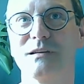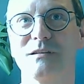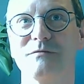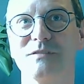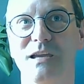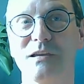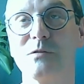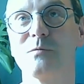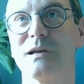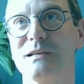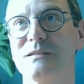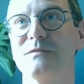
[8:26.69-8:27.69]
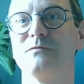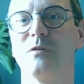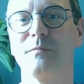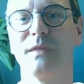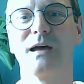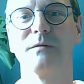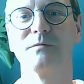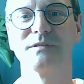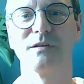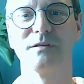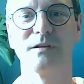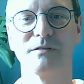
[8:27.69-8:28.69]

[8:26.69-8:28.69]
kind of takeaways from that was that